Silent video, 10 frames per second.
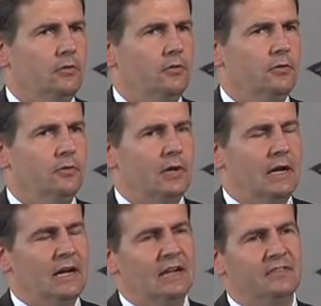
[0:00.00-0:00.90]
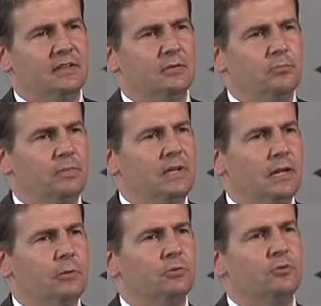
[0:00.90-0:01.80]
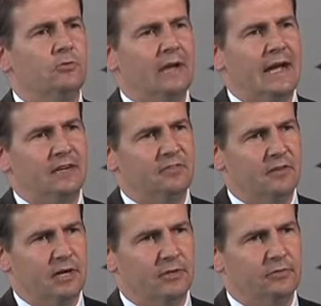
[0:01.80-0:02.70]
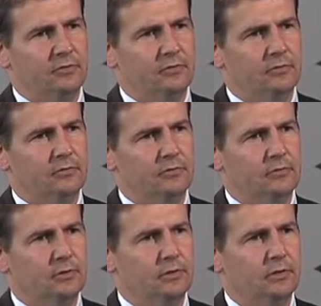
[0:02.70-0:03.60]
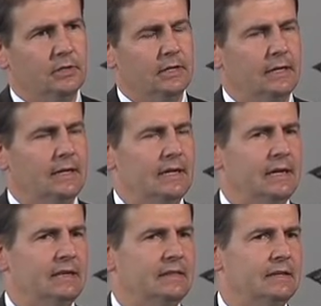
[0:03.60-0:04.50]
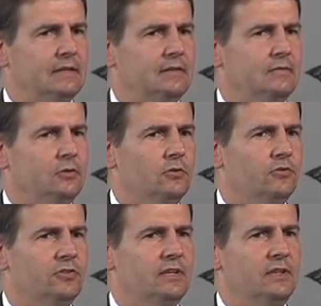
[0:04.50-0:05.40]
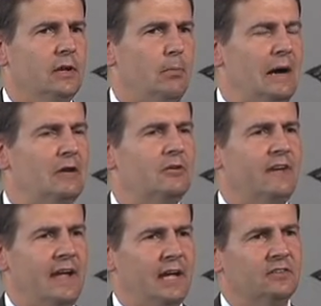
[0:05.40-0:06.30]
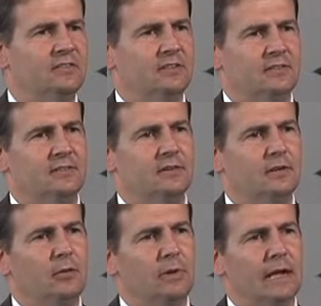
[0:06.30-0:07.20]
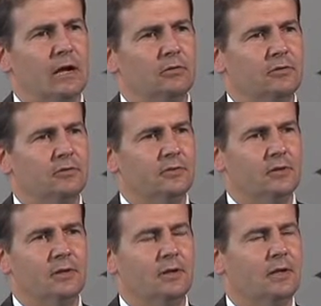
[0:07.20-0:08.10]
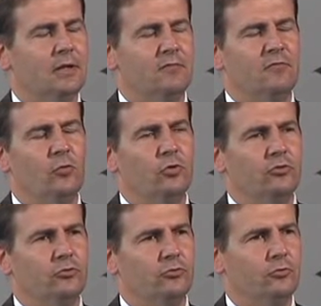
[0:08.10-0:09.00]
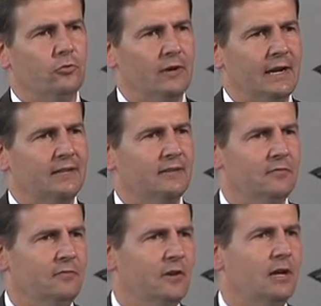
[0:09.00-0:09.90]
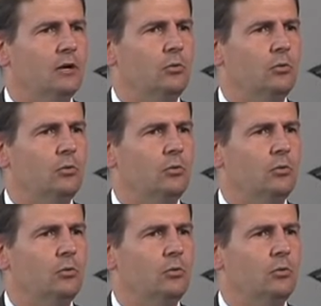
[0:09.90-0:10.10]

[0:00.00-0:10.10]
I think being able to react fast. I think you see the amount of handsets that are coming out. It forces you to react very quickly.